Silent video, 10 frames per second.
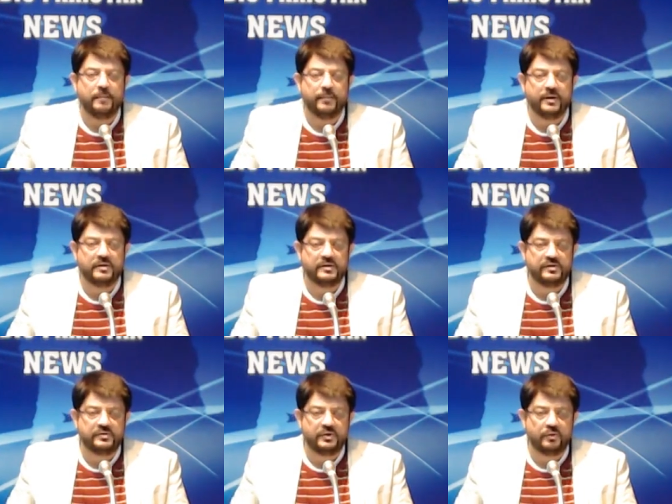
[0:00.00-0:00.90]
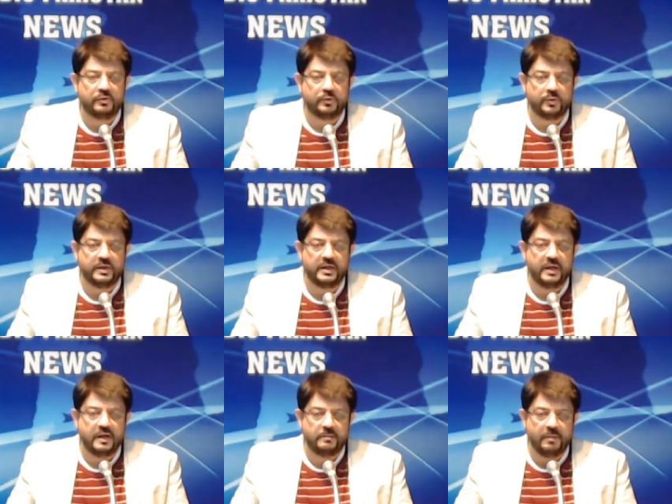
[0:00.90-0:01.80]
Brigadier General Turki
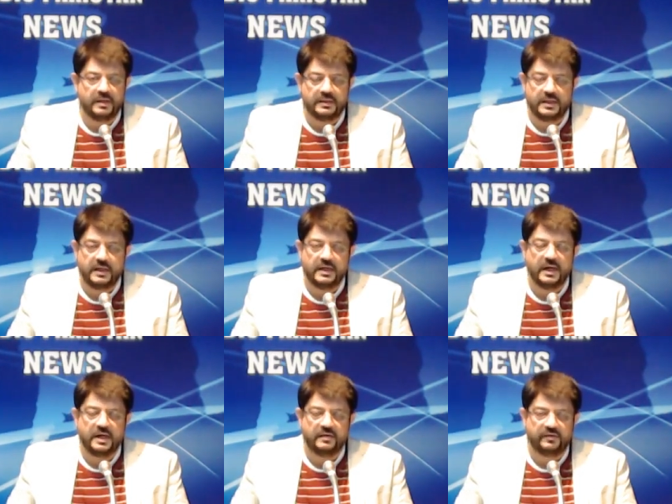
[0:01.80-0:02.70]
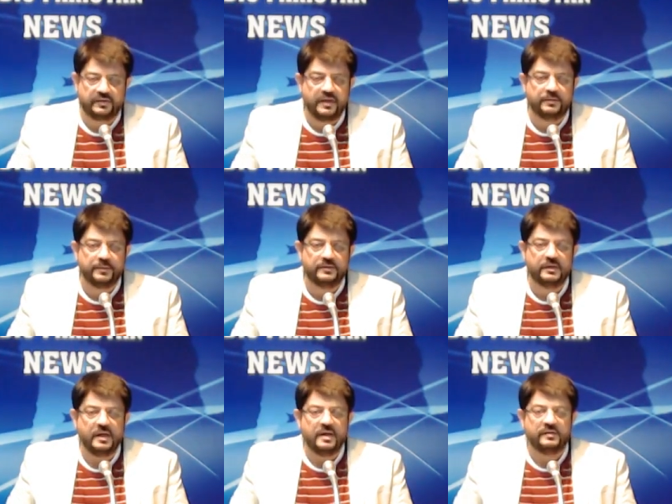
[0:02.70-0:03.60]
Al-Malki, in a statement